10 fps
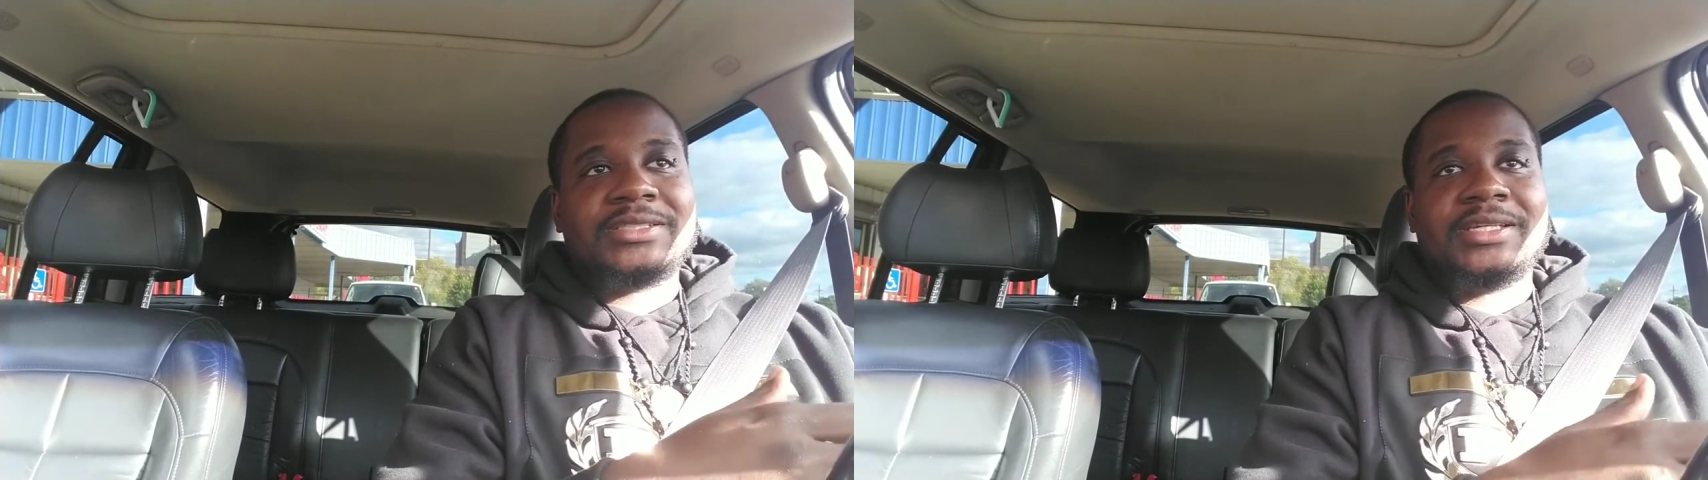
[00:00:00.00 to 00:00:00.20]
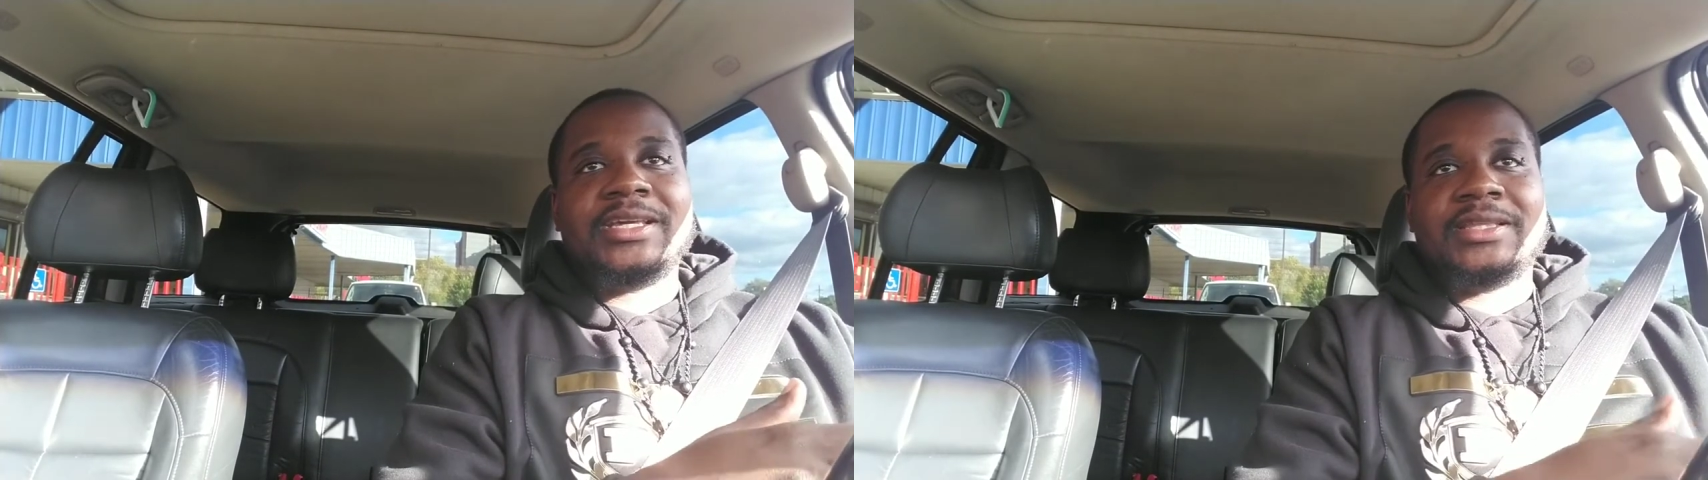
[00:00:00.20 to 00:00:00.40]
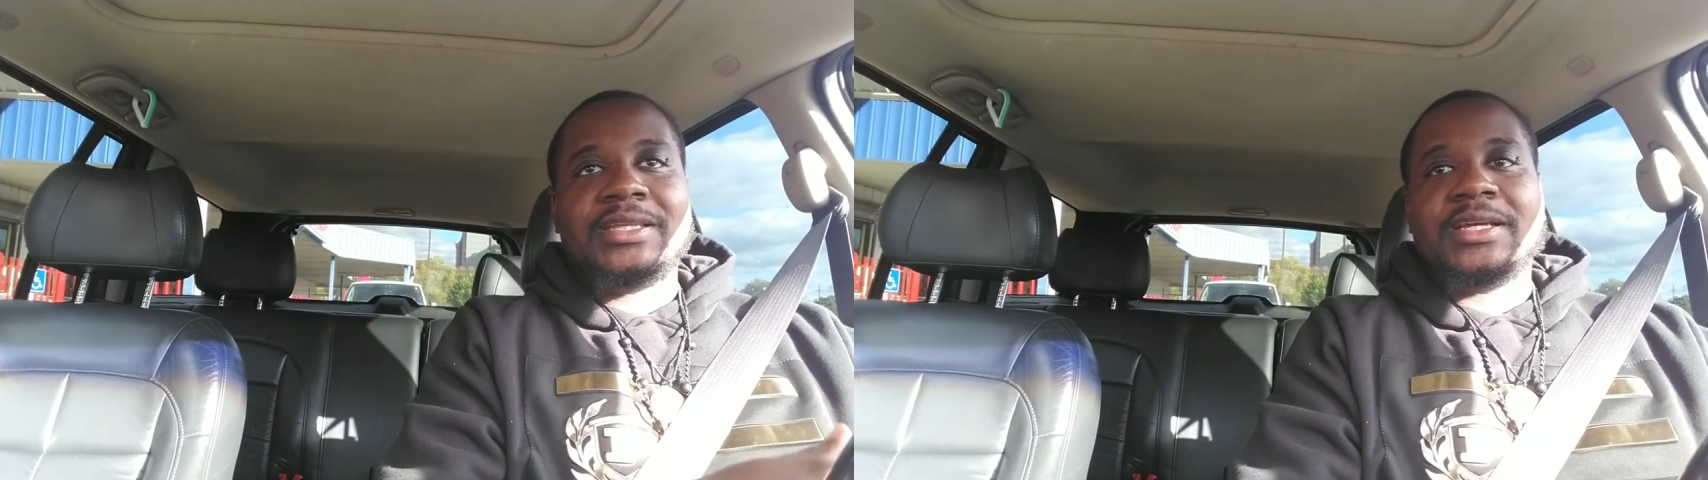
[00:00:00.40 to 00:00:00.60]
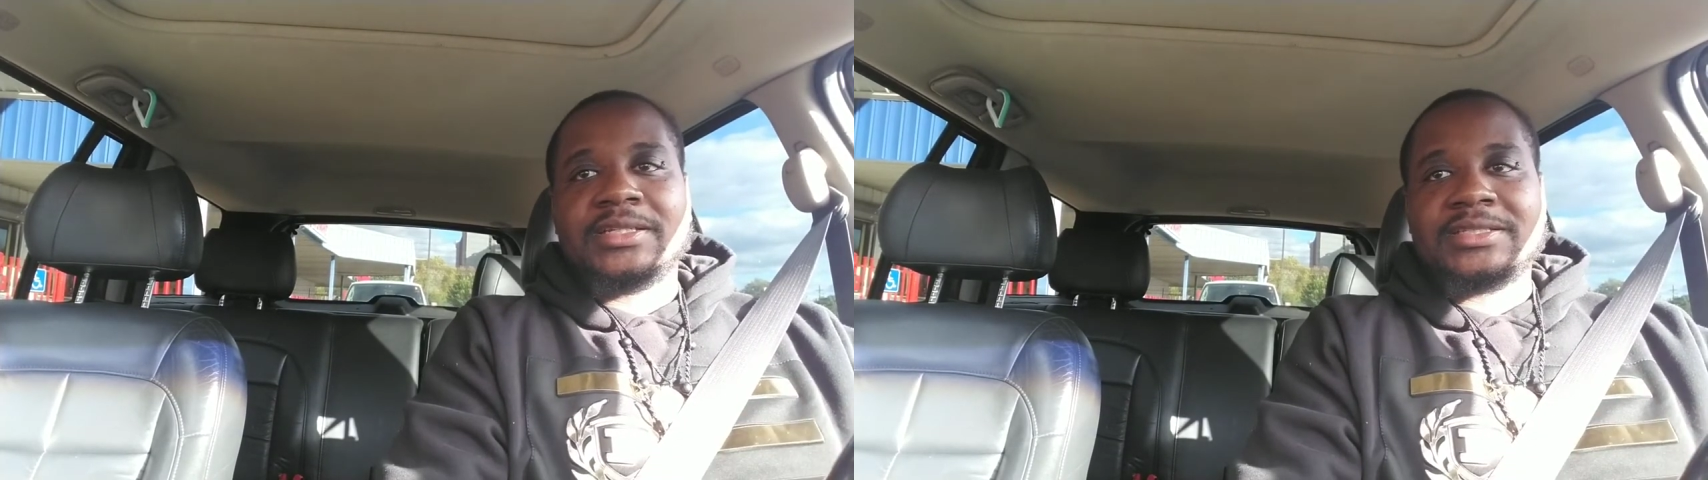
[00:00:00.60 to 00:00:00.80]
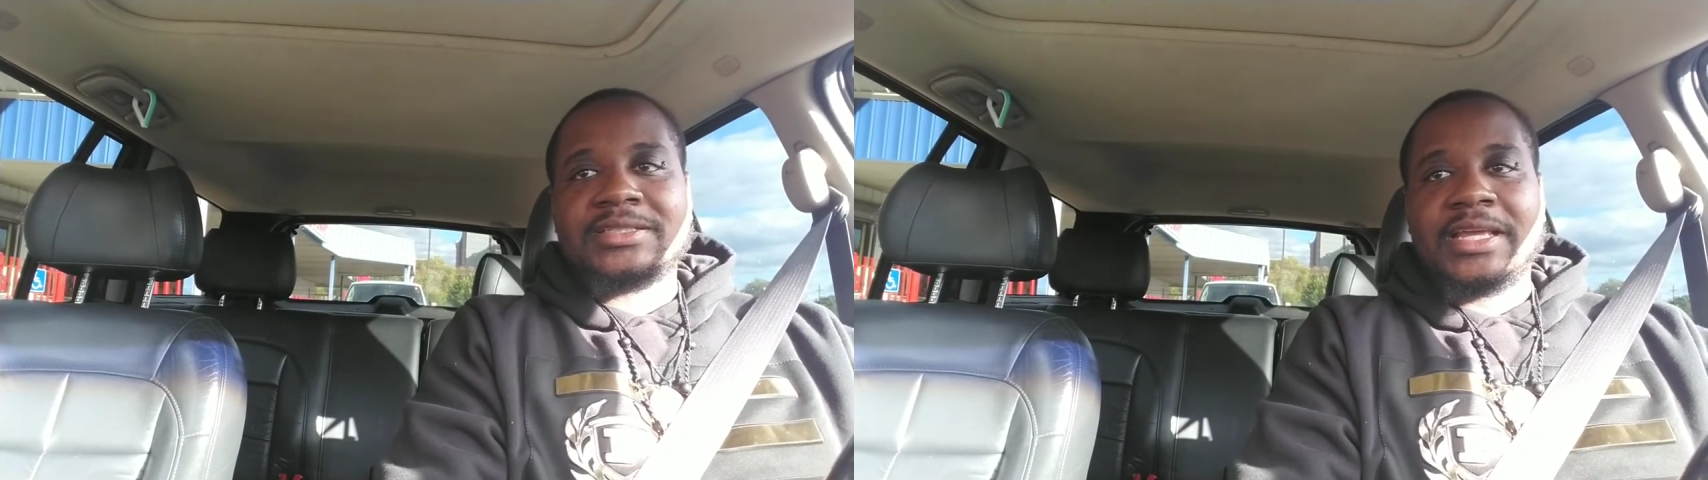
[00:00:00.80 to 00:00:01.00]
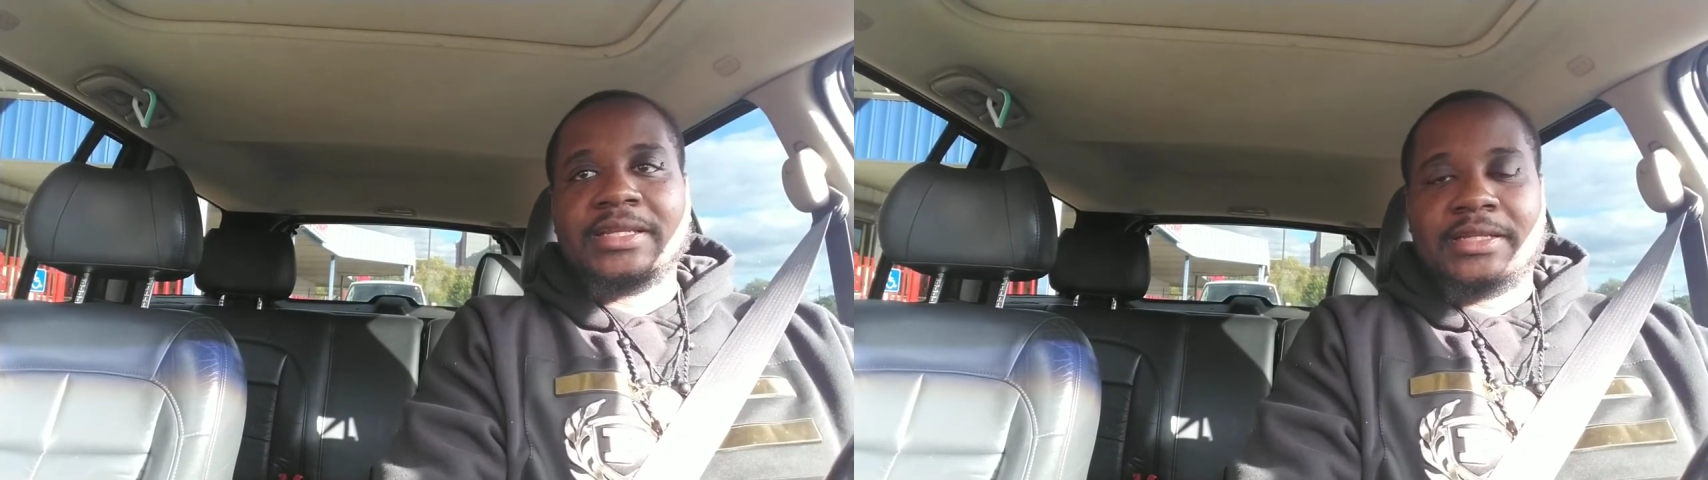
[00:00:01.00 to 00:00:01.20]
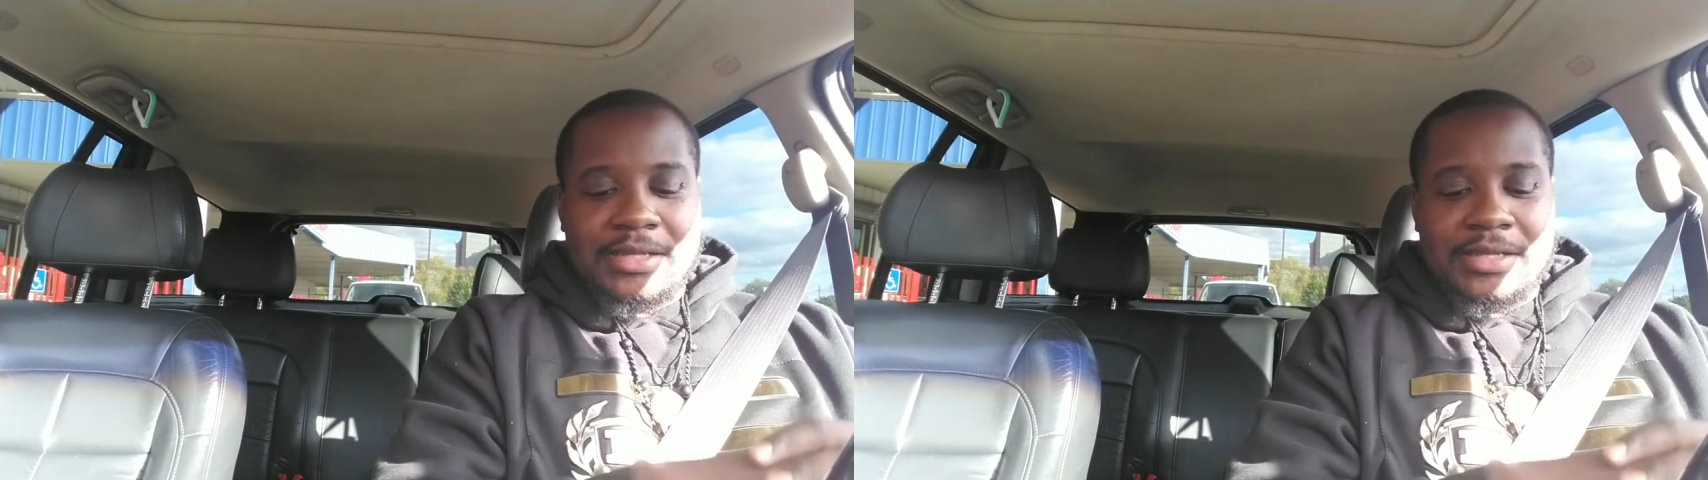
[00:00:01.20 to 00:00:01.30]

get the understanding.